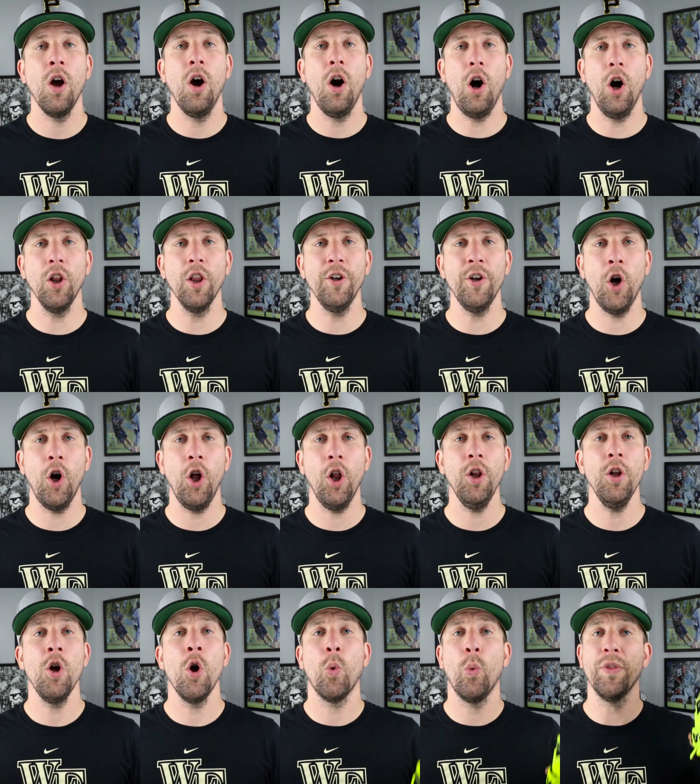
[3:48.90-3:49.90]
All in
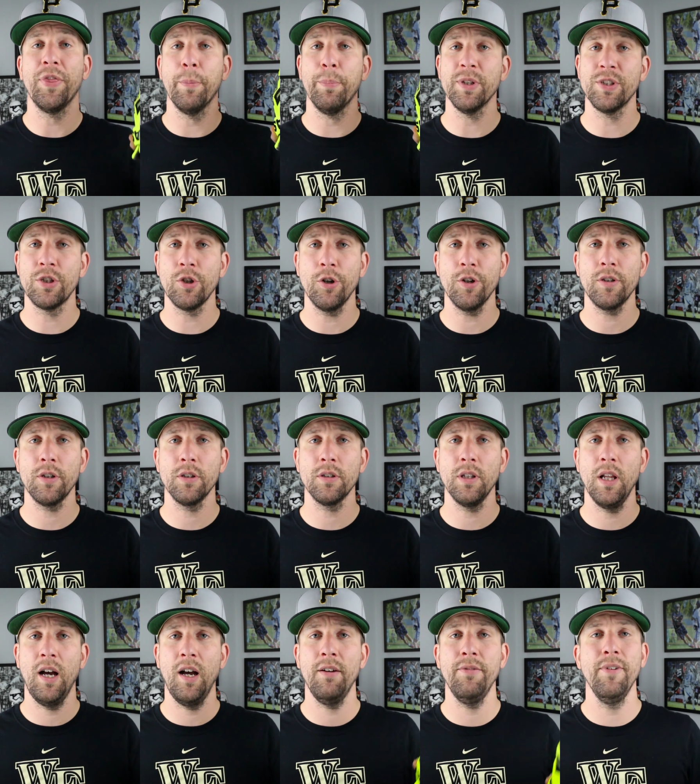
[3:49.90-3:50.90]
all, with the Berserker
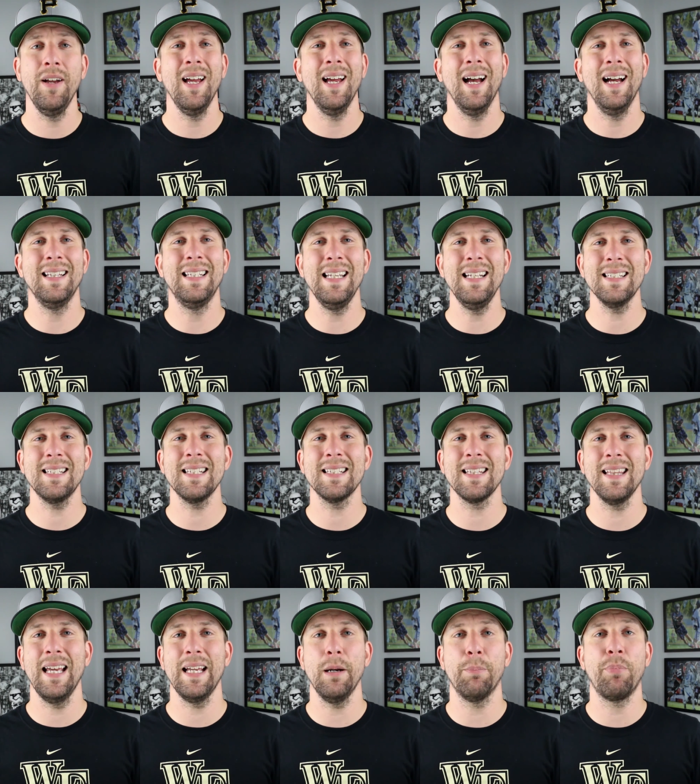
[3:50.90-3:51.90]
glove, Adidas has
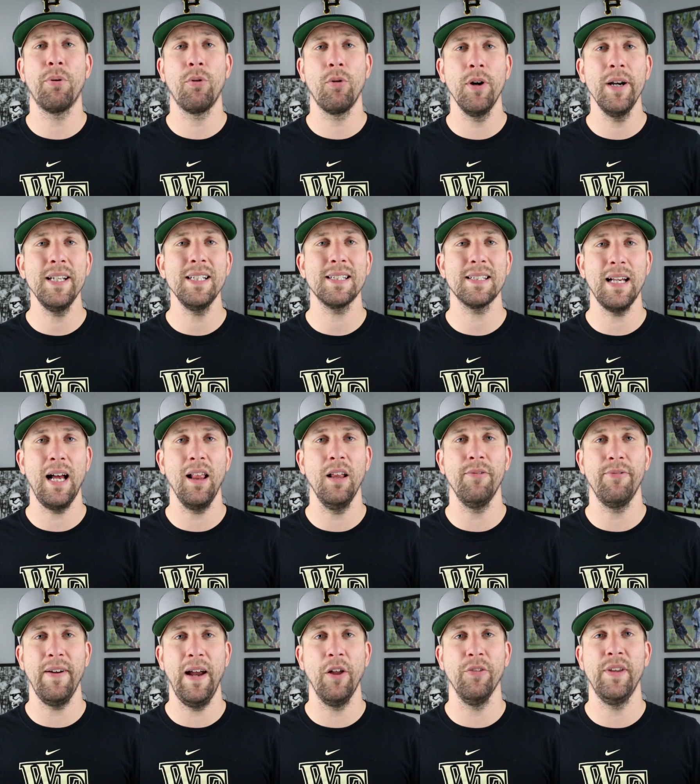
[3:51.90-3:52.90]
laid a pretty
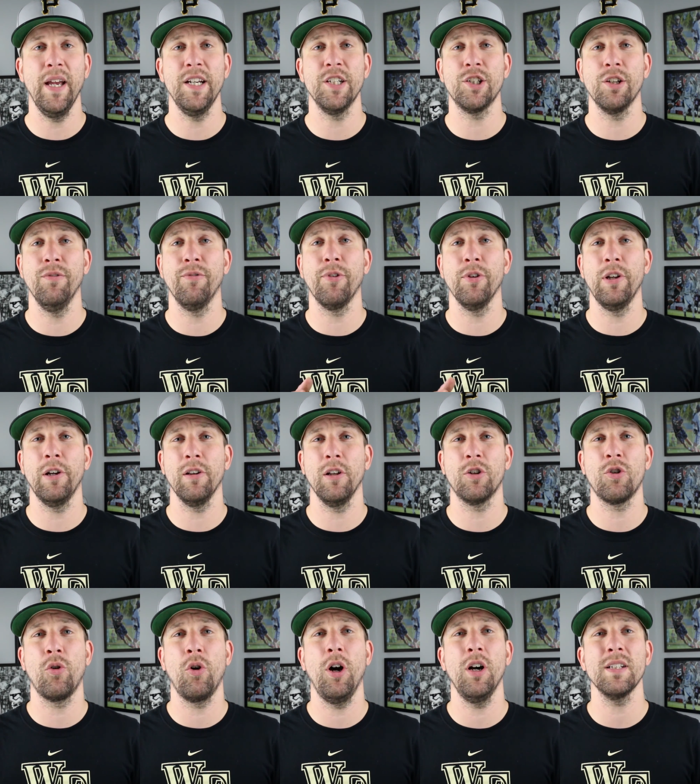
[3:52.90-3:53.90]
solid foundation for their
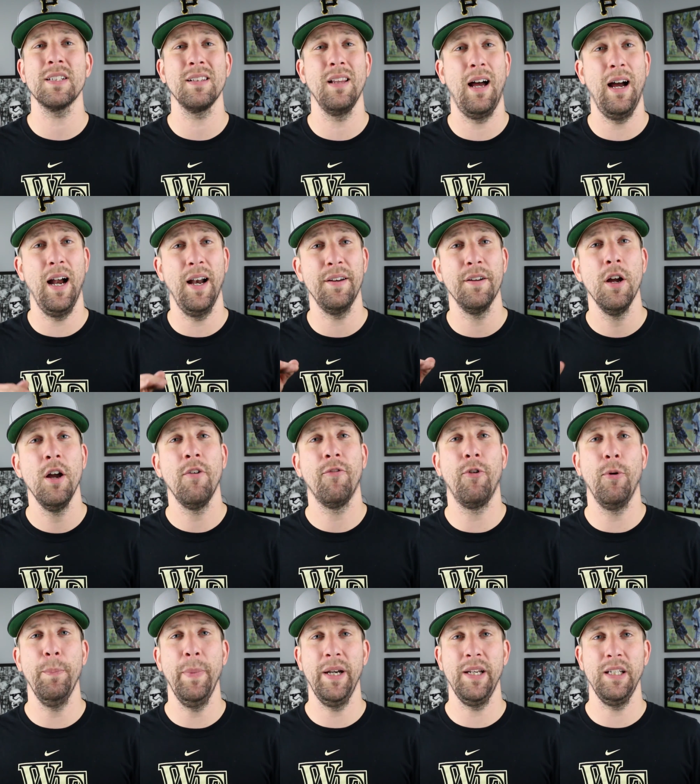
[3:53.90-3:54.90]
lacrosse line
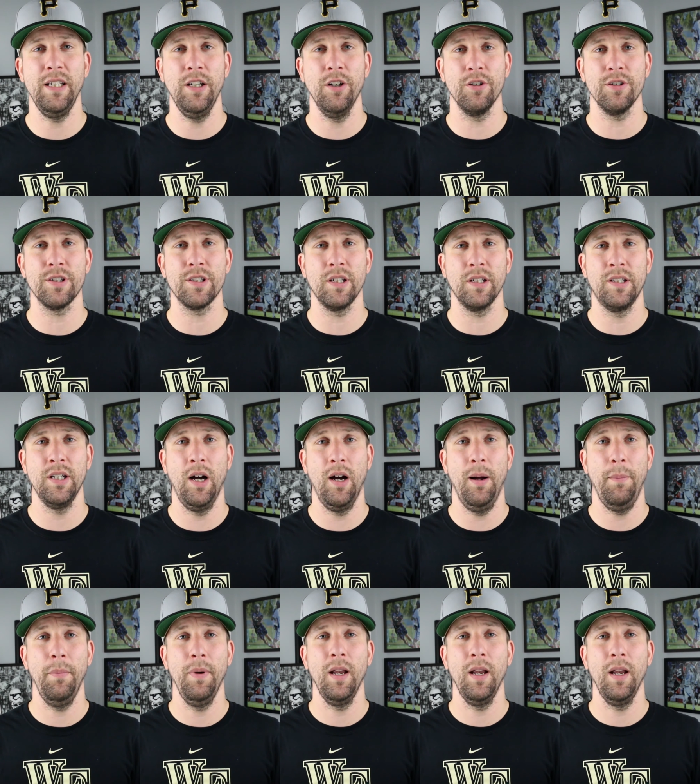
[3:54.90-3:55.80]
for many years to come.